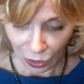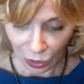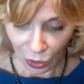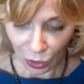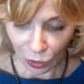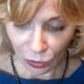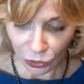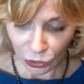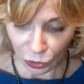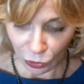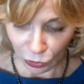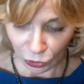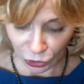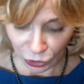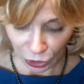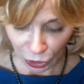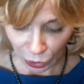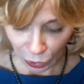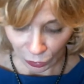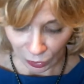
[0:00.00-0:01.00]
also
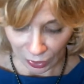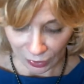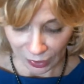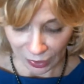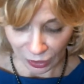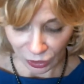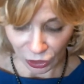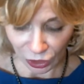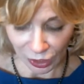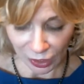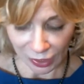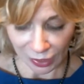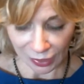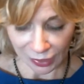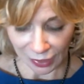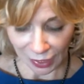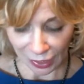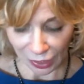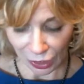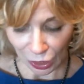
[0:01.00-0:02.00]
showed that
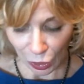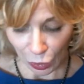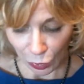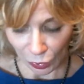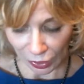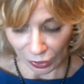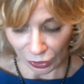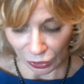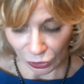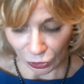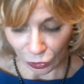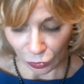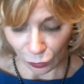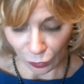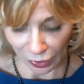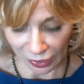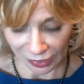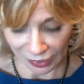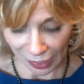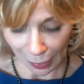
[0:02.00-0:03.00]
genes encoding certain
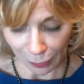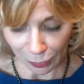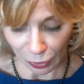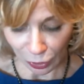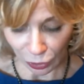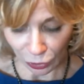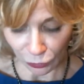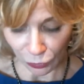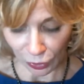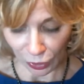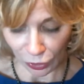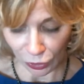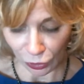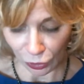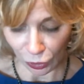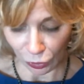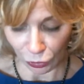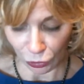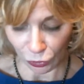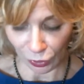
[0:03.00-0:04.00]
receptors for the
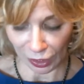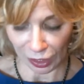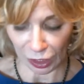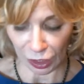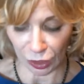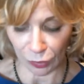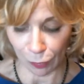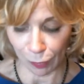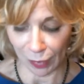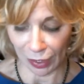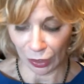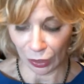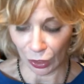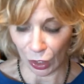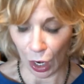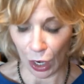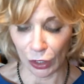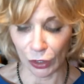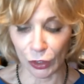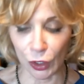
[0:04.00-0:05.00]

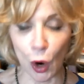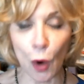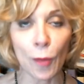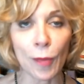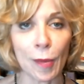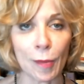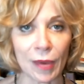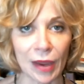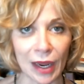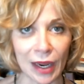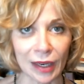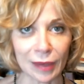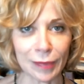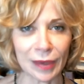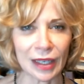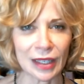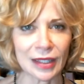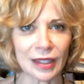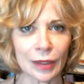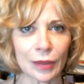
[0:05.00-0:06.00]
neurotransmitter dopamine,
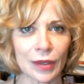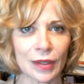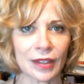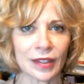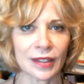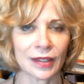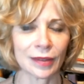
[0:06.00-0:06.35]
because they were